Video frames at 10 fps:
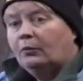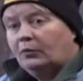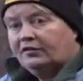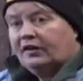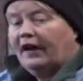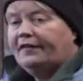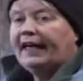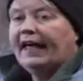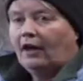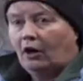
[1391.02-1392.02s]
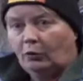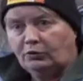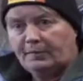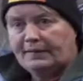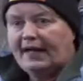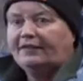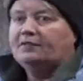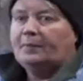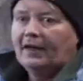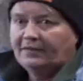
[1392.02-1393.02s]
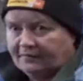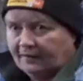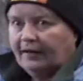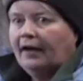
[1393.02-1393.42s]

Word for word: we'll slide the gate, hold him in that space,